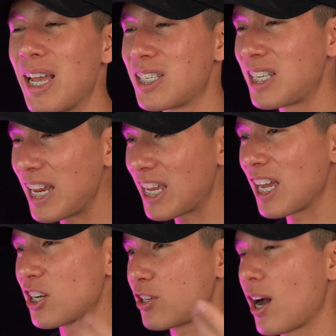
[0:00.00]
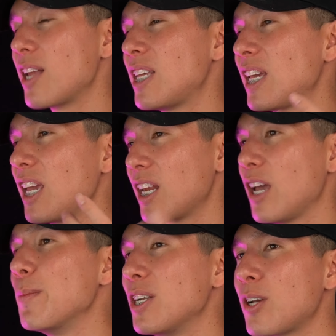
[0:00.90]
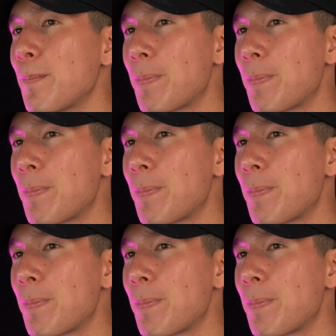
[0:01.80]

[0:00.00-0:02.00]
It's taking a shot, taking an image,